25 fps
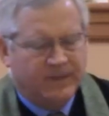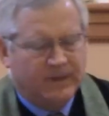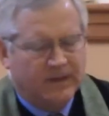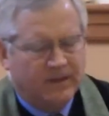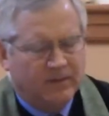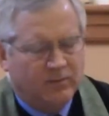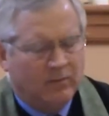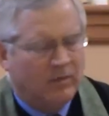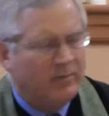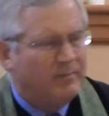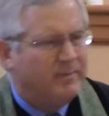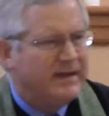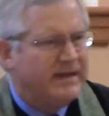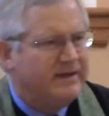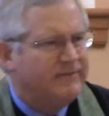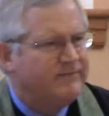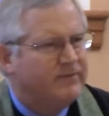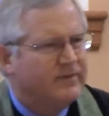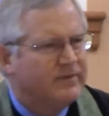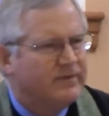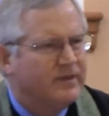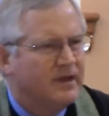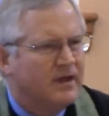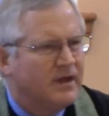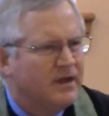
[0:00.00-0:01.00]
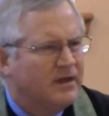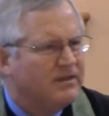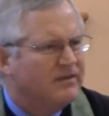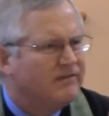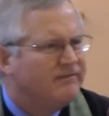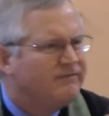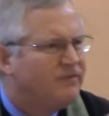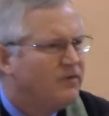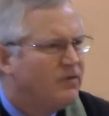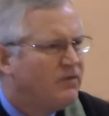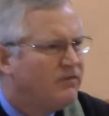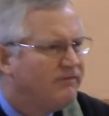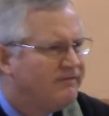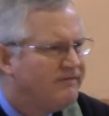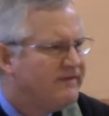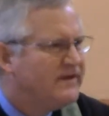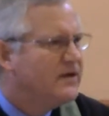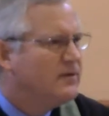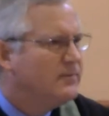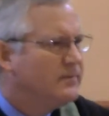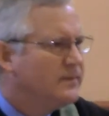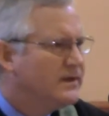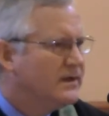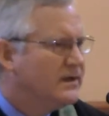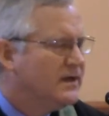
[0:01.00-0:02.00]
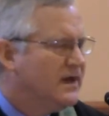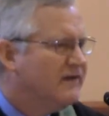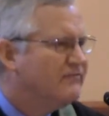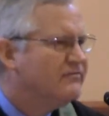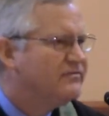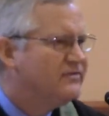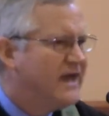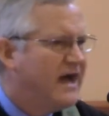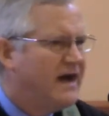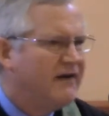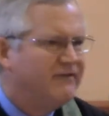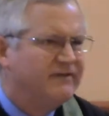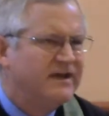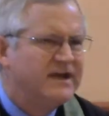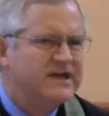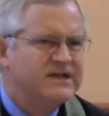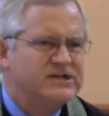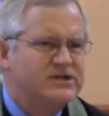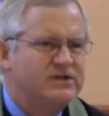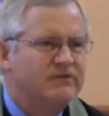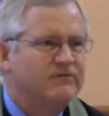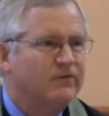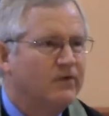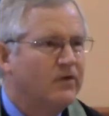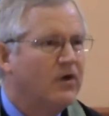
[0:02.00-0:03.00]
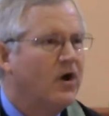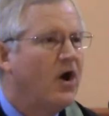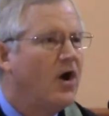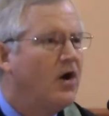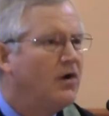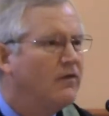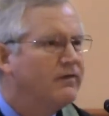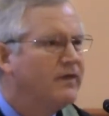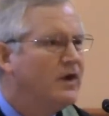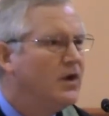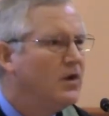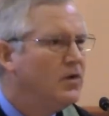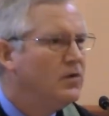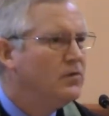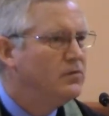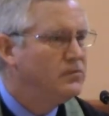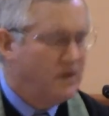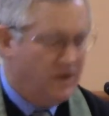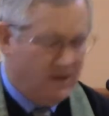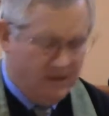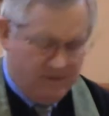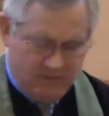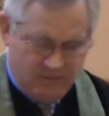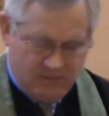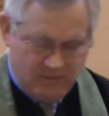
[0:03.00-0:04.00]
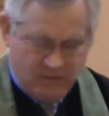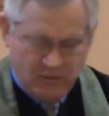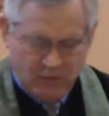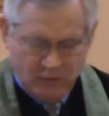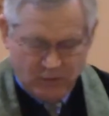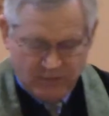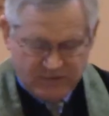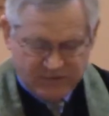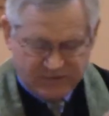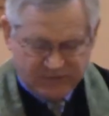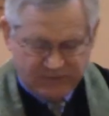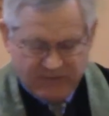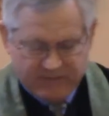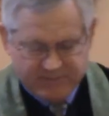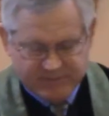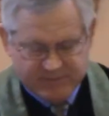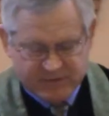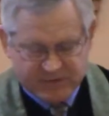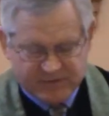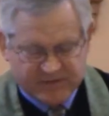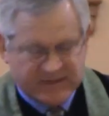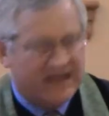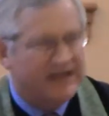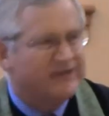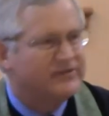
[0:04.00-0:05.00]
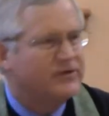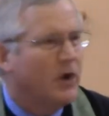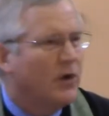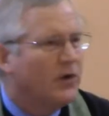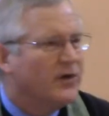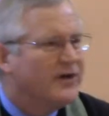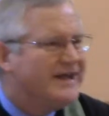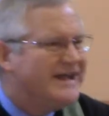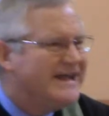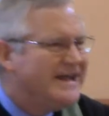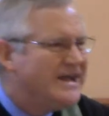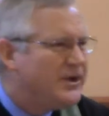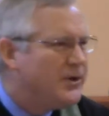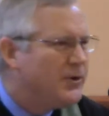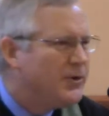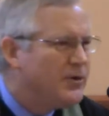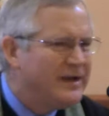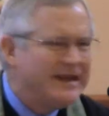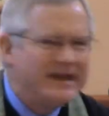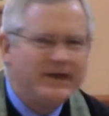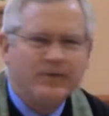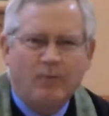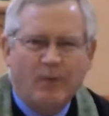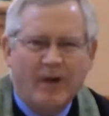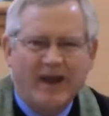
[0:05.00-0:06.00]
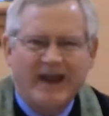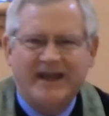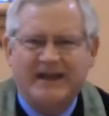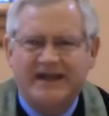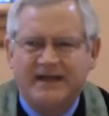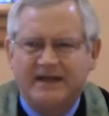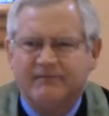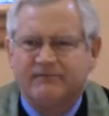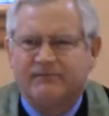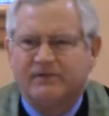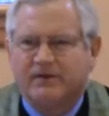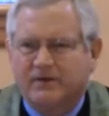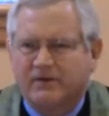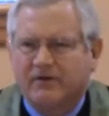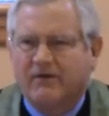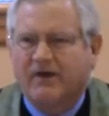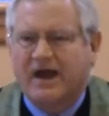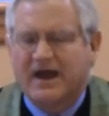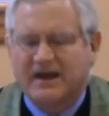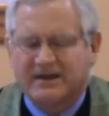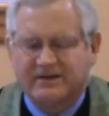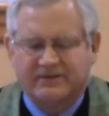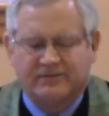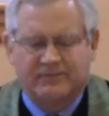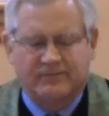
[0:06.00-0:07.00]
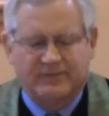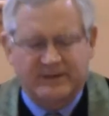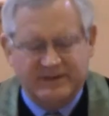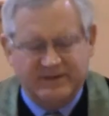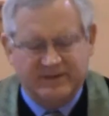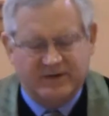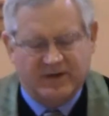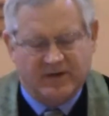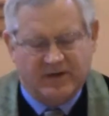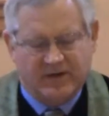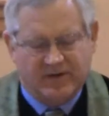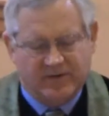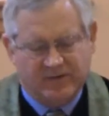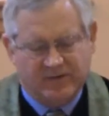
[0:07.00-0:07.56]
will be for the fulfillment of salvation for all those who the Scripture says are eagerly waiting for Christ's return.